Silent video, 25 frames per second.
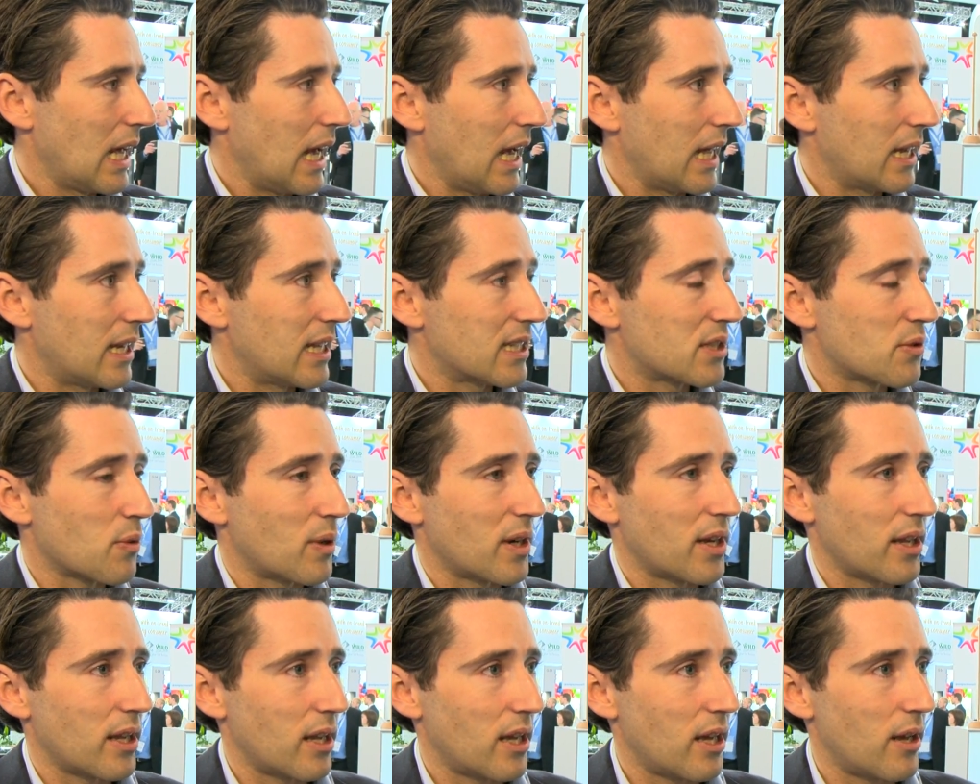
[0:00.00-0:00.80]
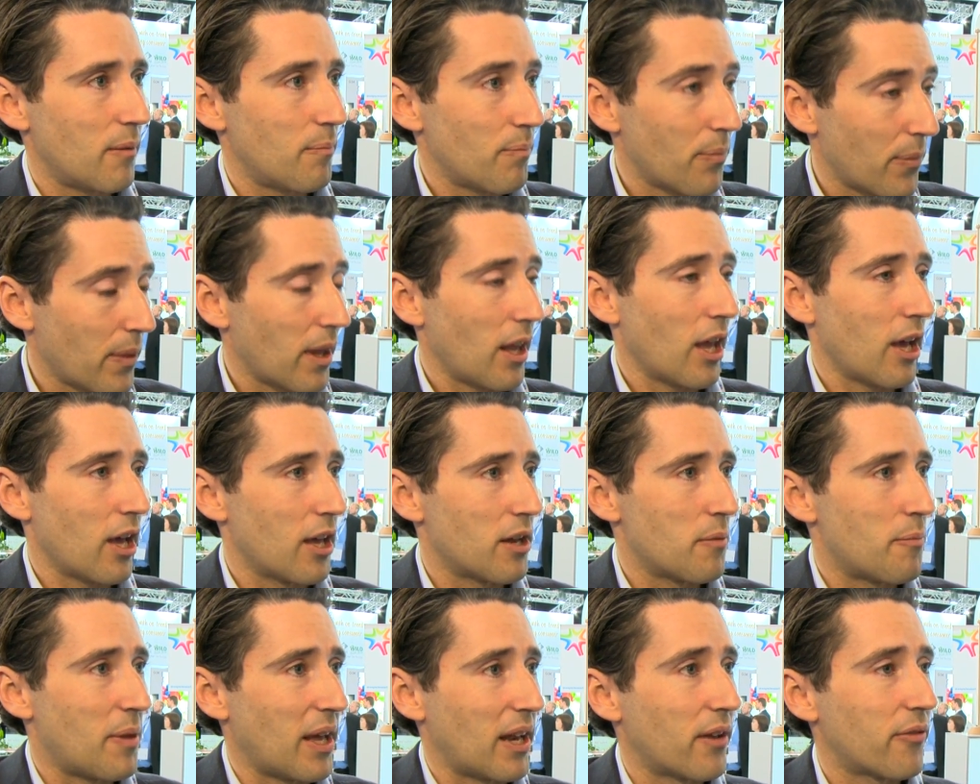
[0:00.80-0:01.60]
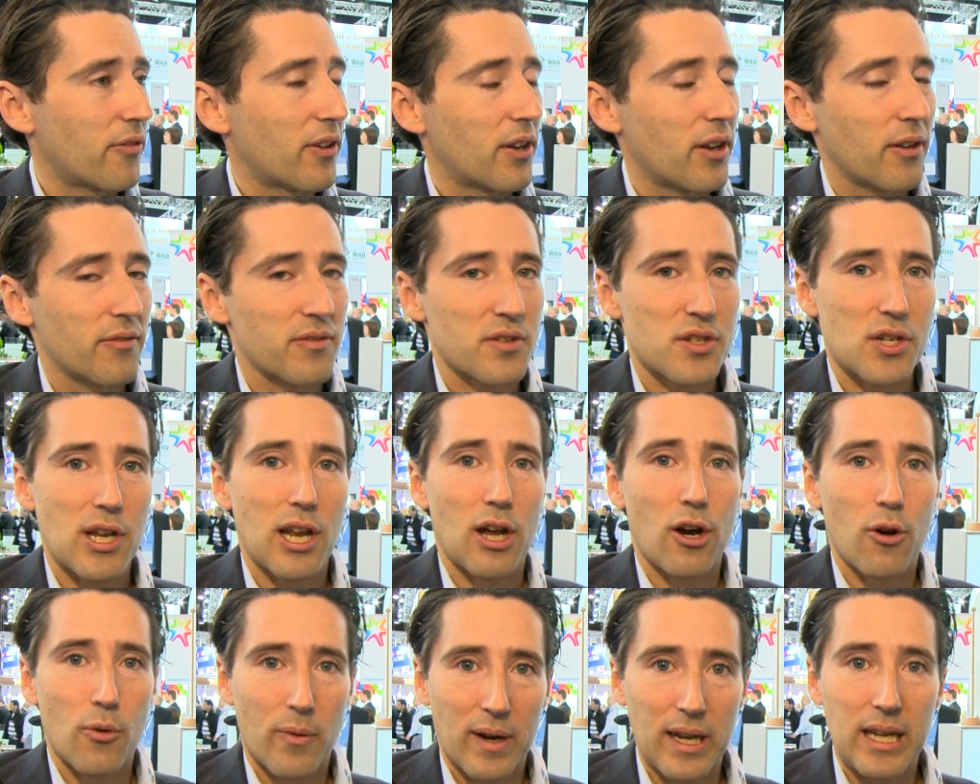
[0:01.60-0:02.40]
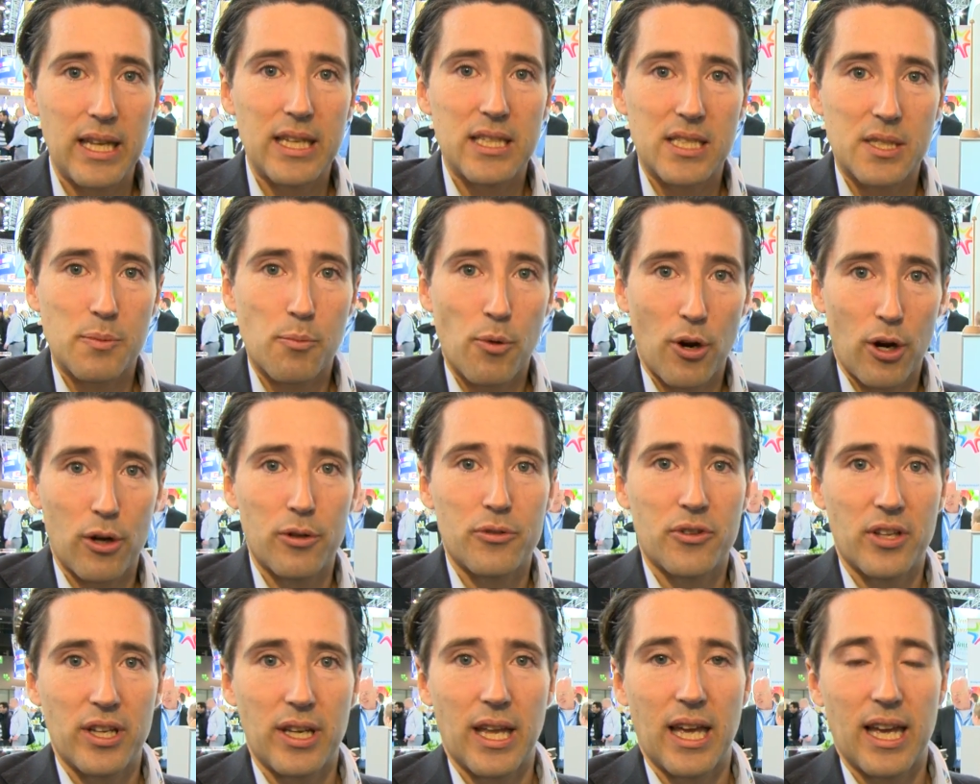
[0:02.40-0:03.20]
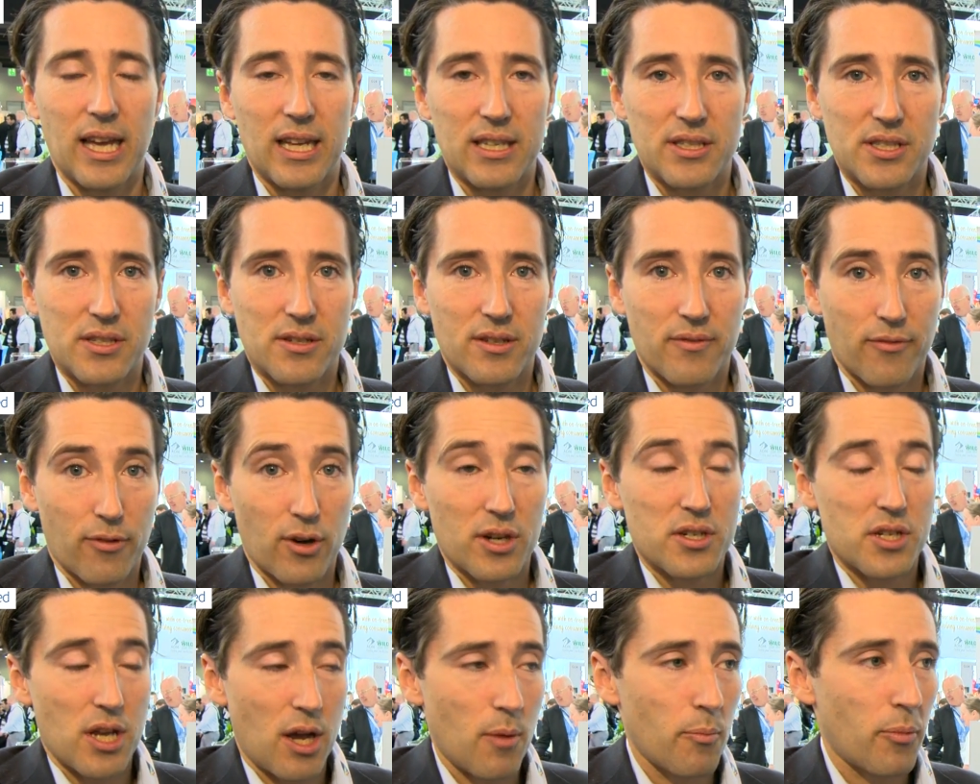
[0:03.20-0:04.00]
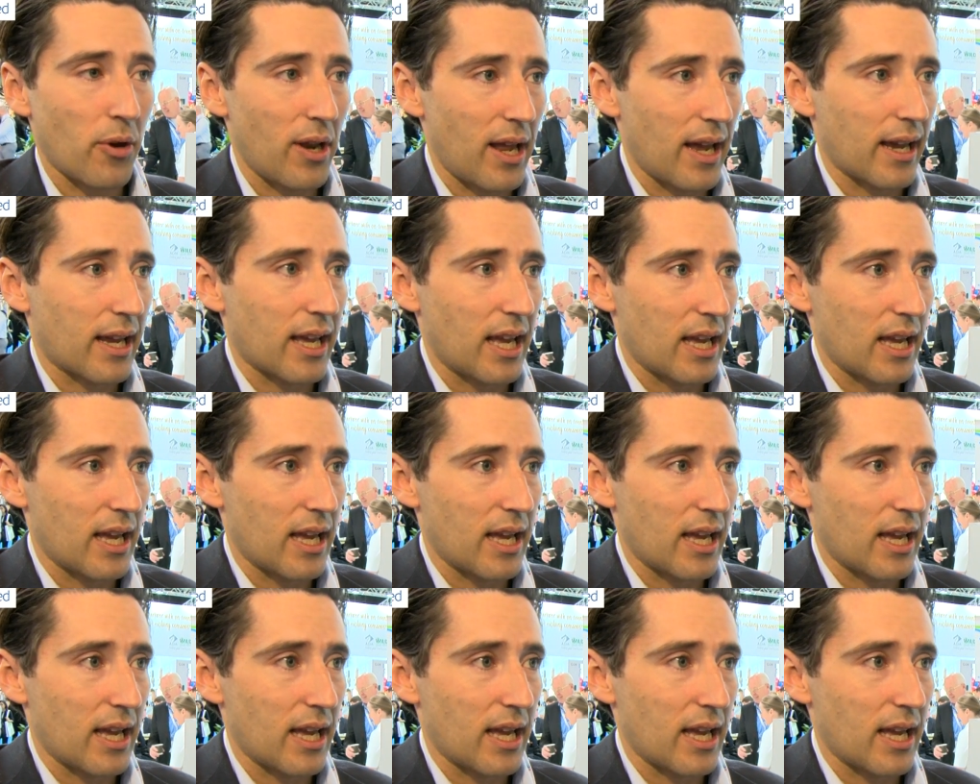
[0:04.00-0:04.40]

And that's what um, the benefit of a slow release protein has. For example, like